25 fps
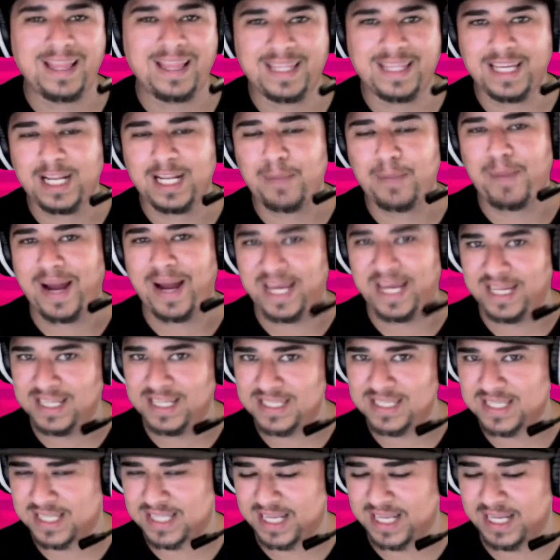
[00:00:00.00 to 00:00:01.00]
it by
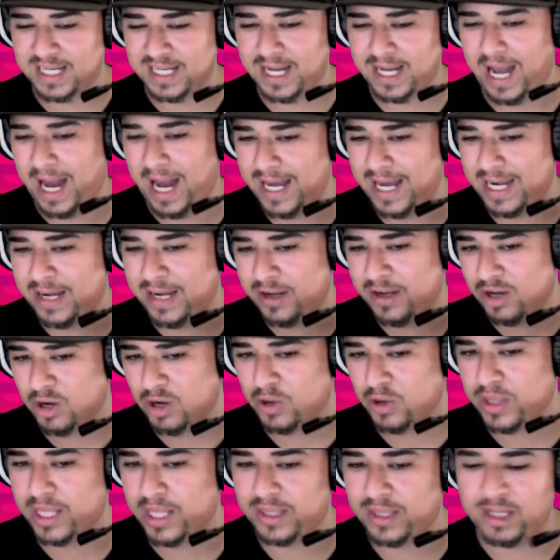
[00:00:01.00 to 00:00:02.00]
instinct. I didn't know
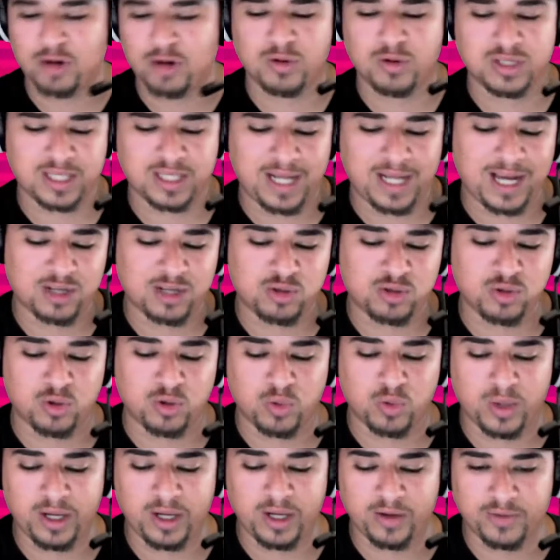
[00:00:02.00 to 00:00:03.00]
that there was an actual
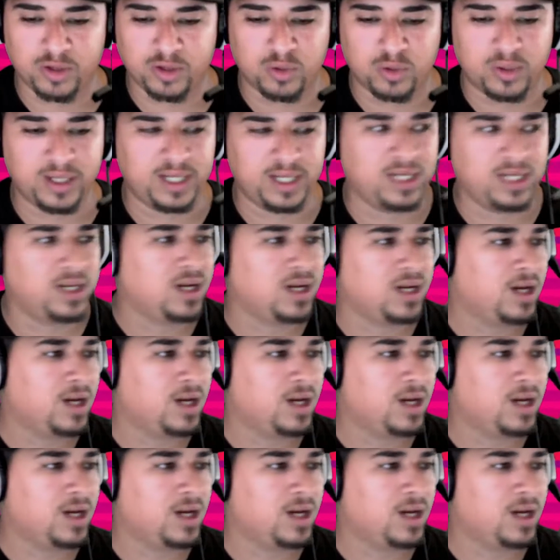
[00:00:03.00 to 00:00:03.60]
way of doing it.